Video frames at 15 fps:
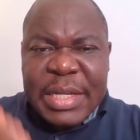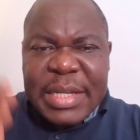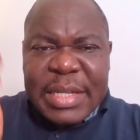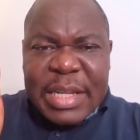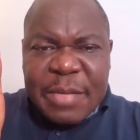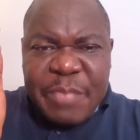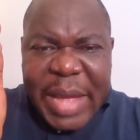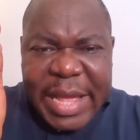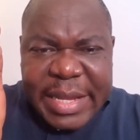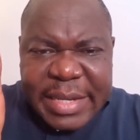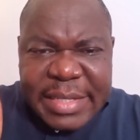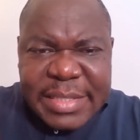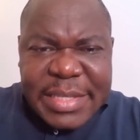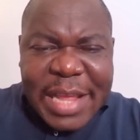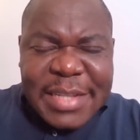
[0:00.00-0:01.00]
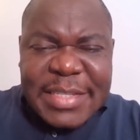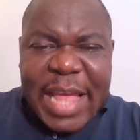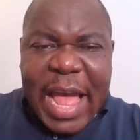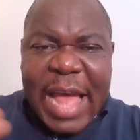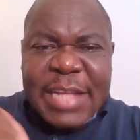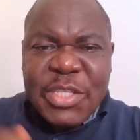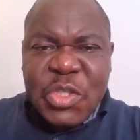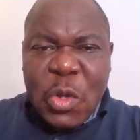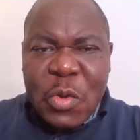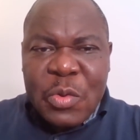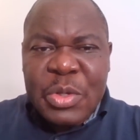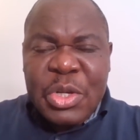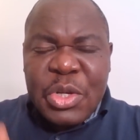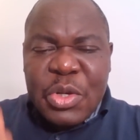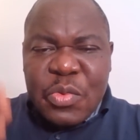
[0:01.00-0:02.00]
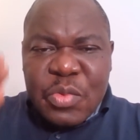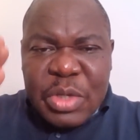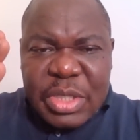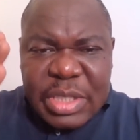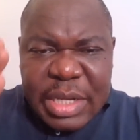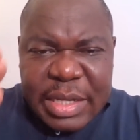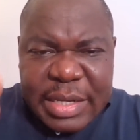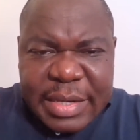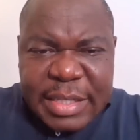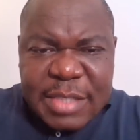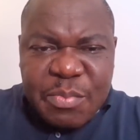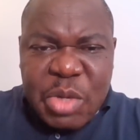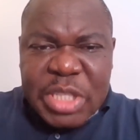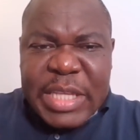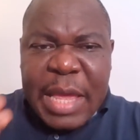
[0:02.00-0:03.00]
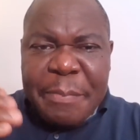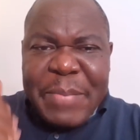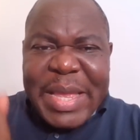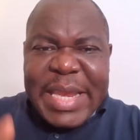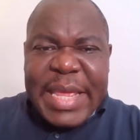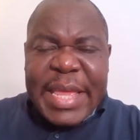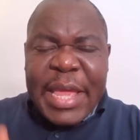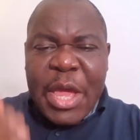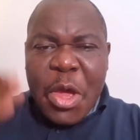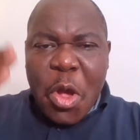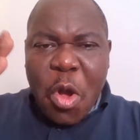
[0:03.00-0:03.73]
led by Christensa Assom, with Christmas Ebini,